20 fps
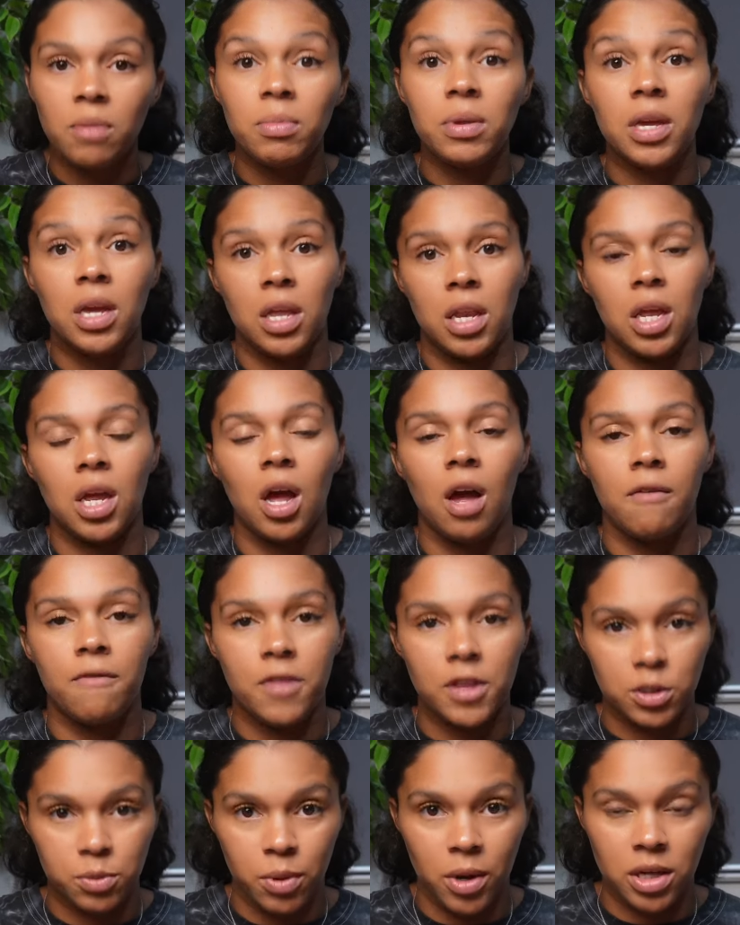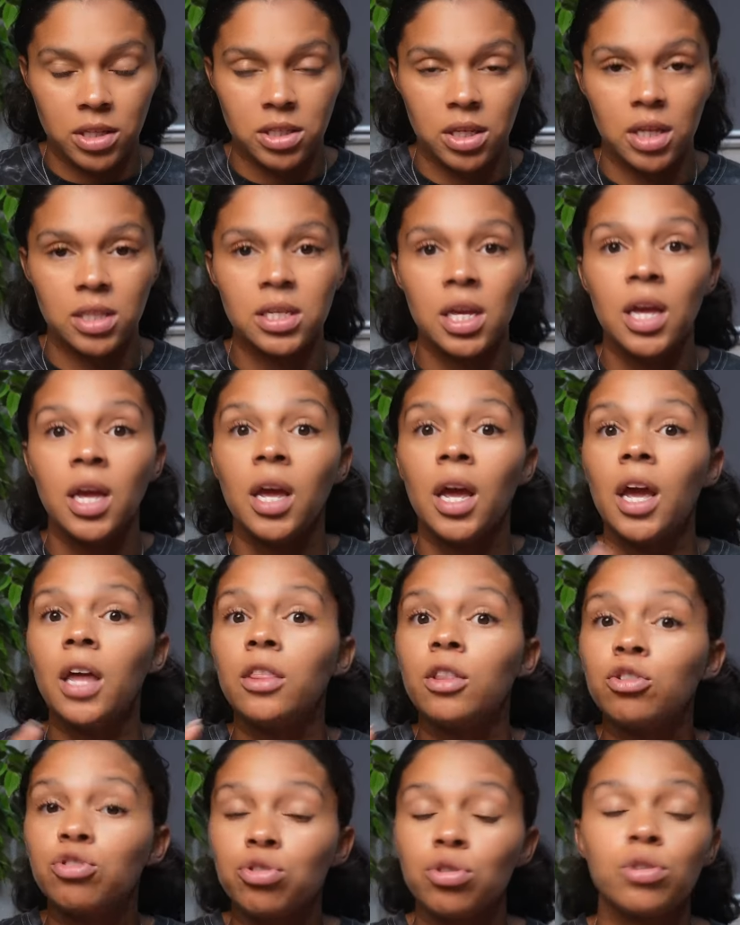at the beginning of this process.
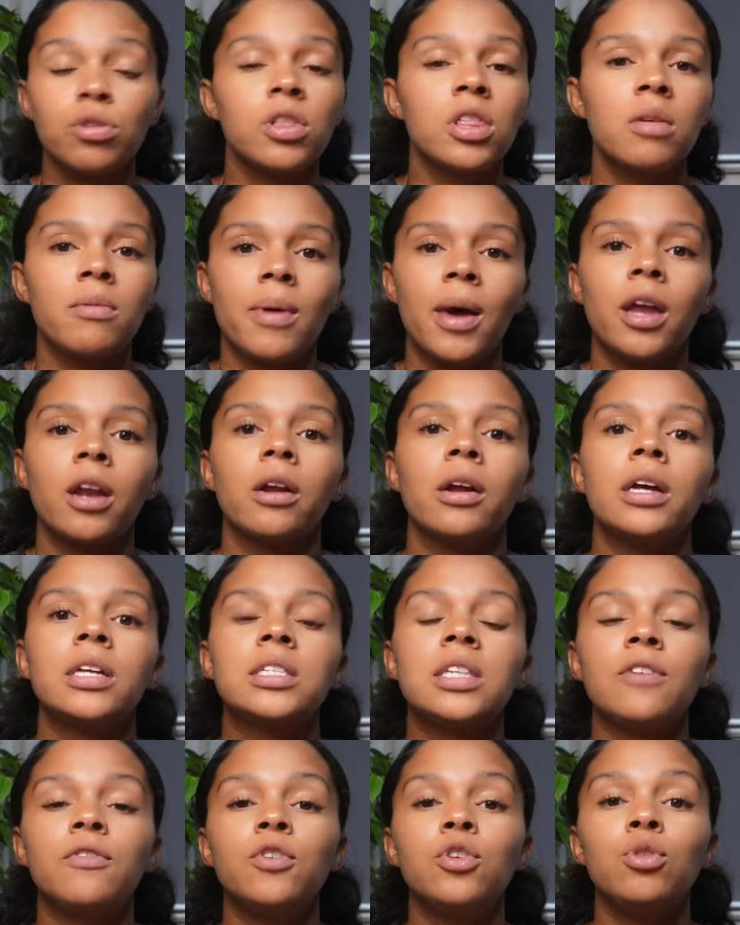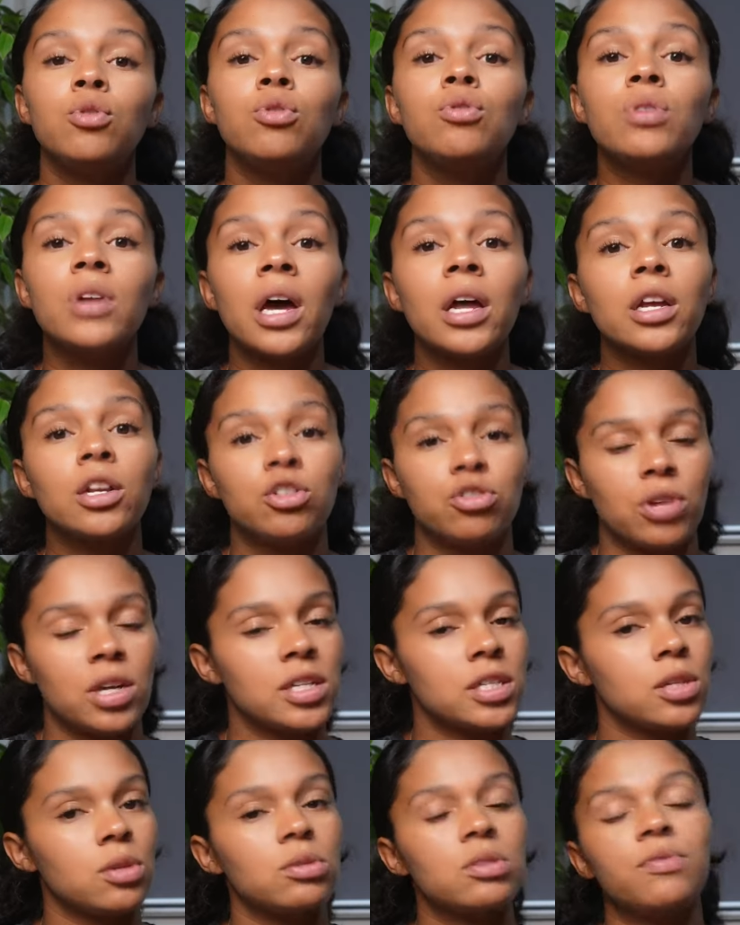And the truth of the matter is, if you do not
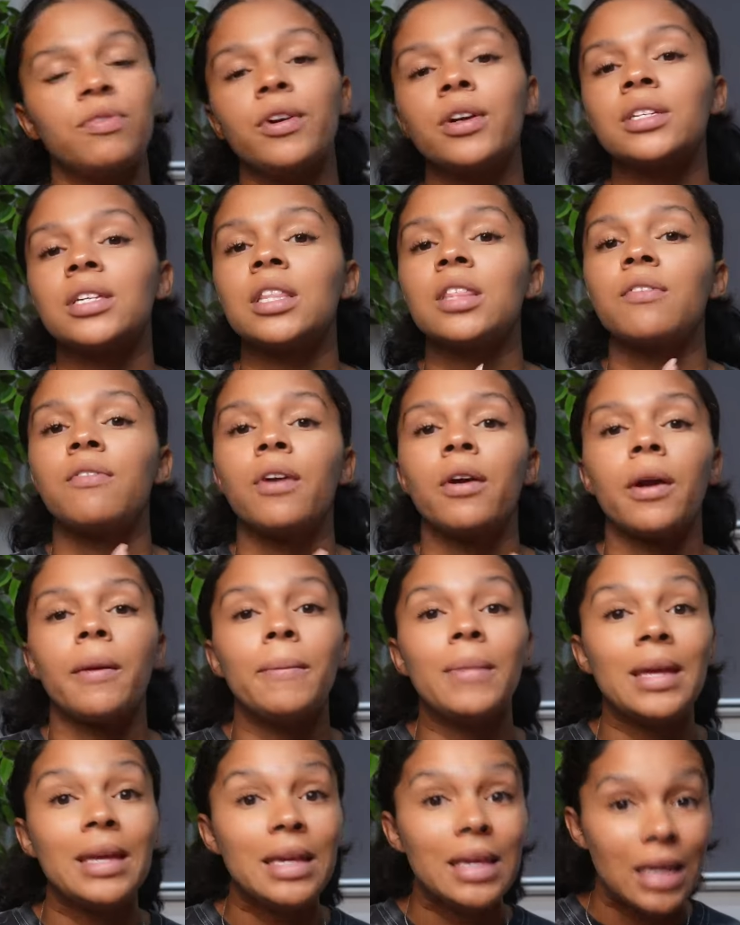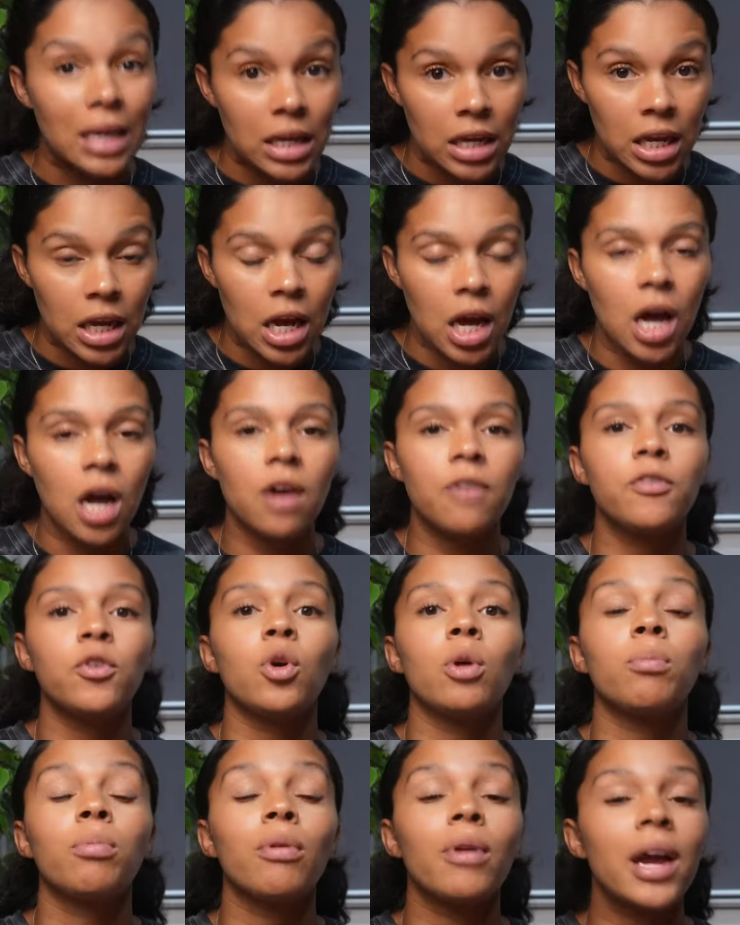address those fears at the very beginning
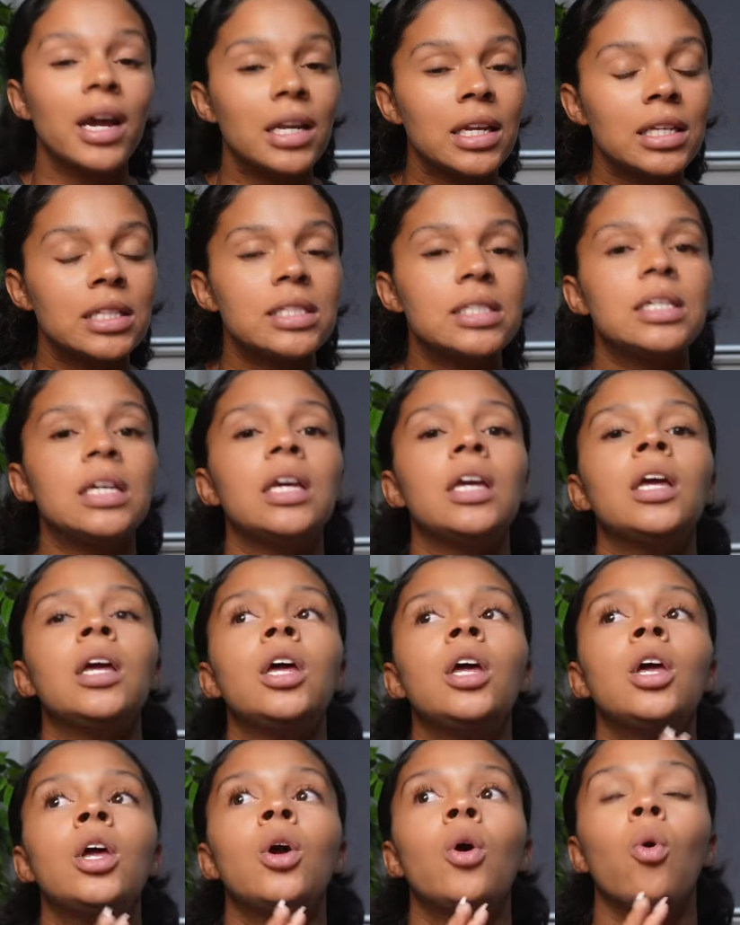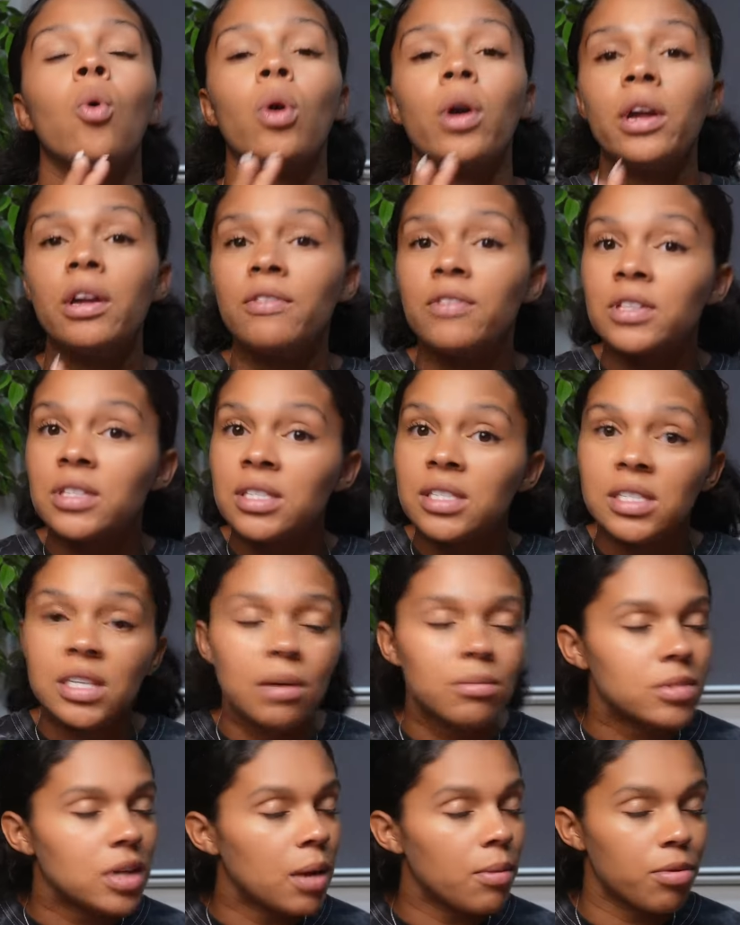of your pregnancy, or
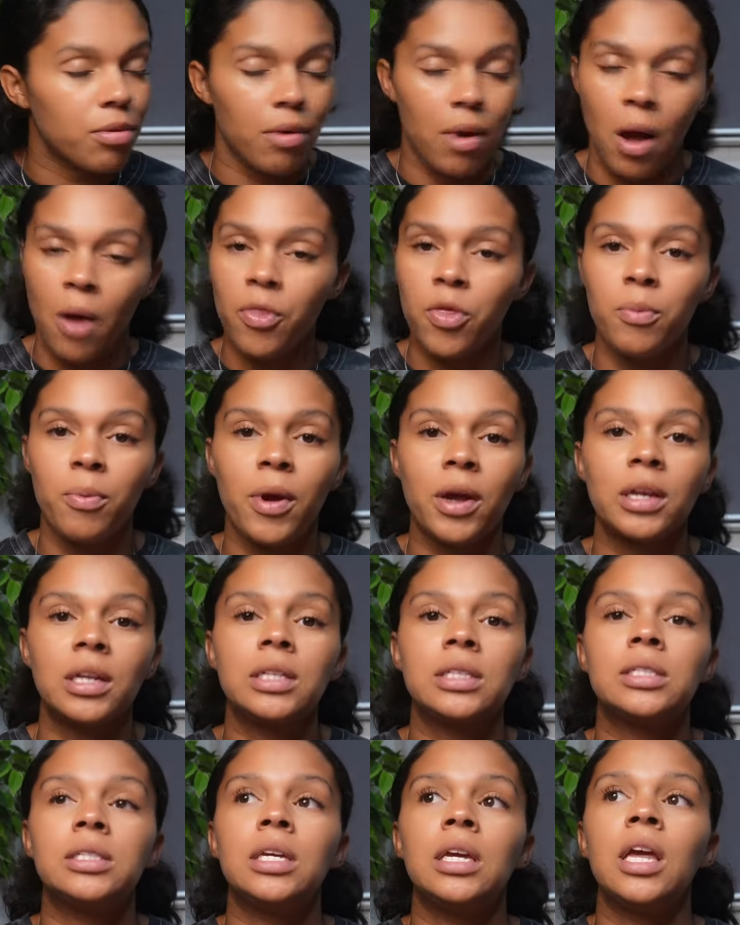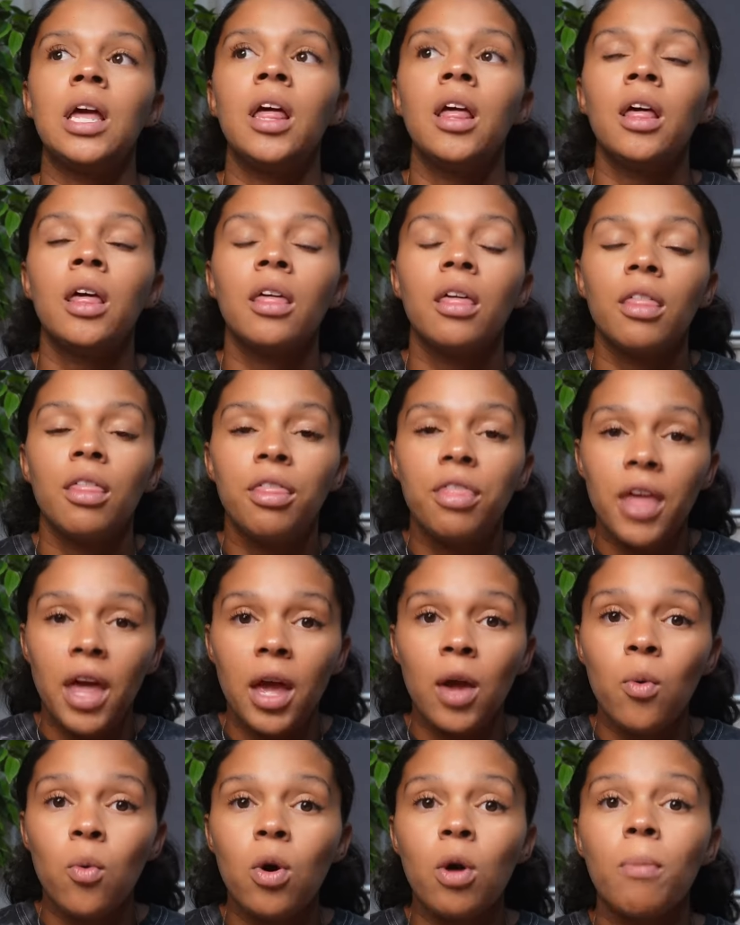even sometime throughout the pregnancy,
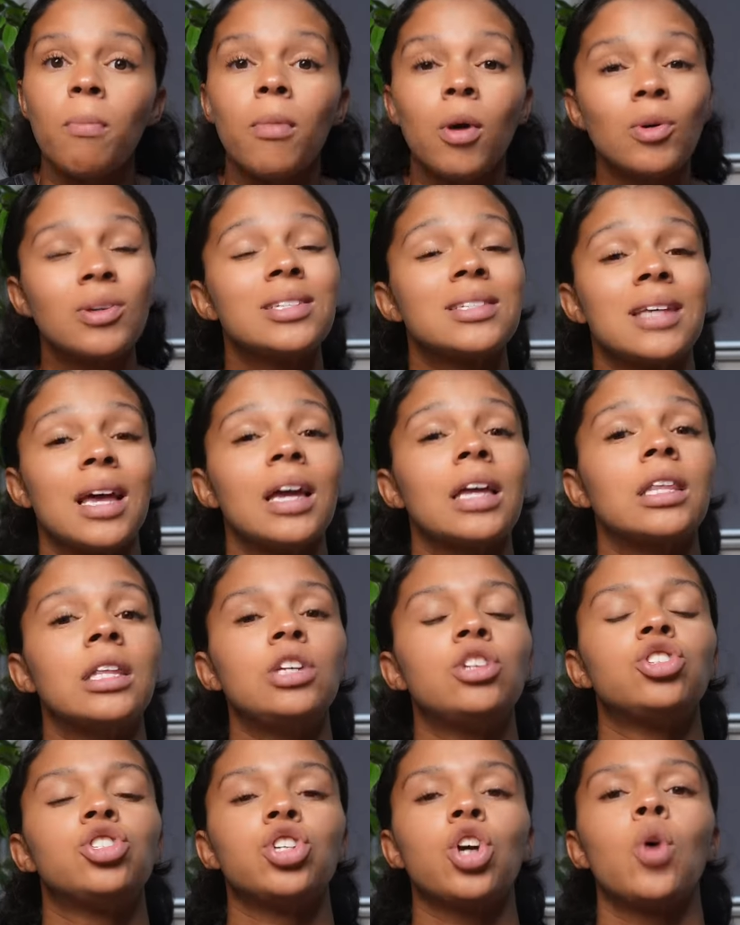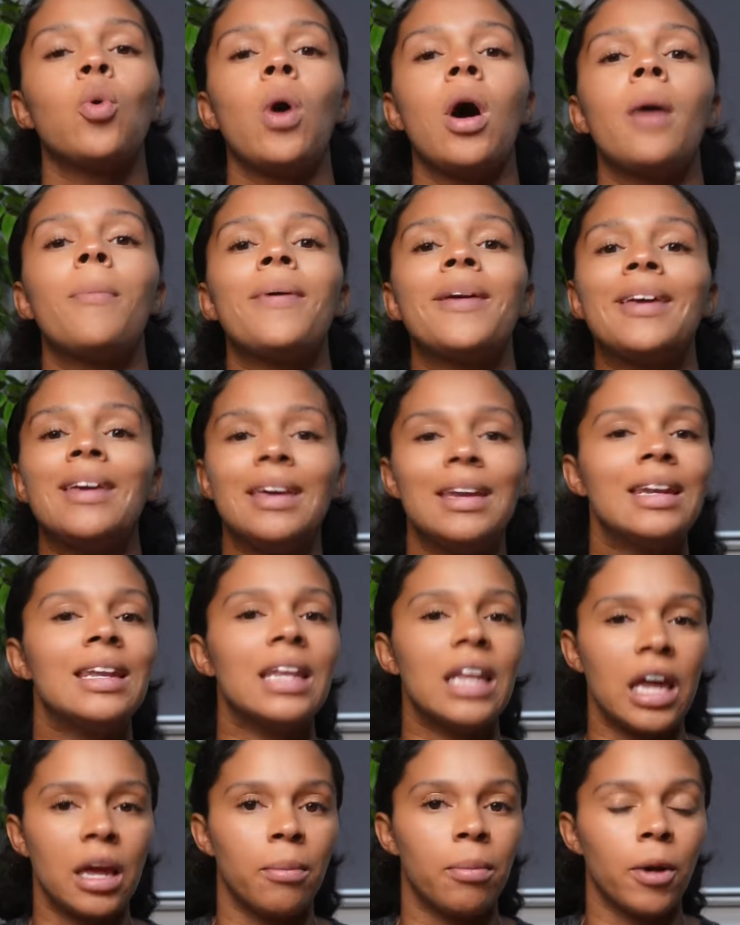they will most likely show up
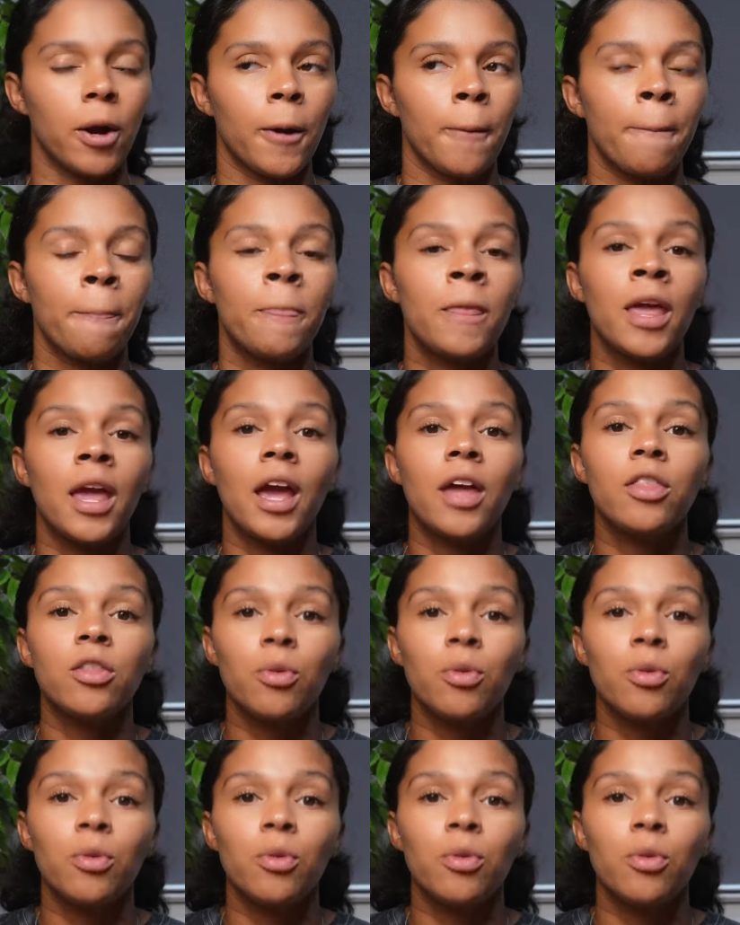in labor.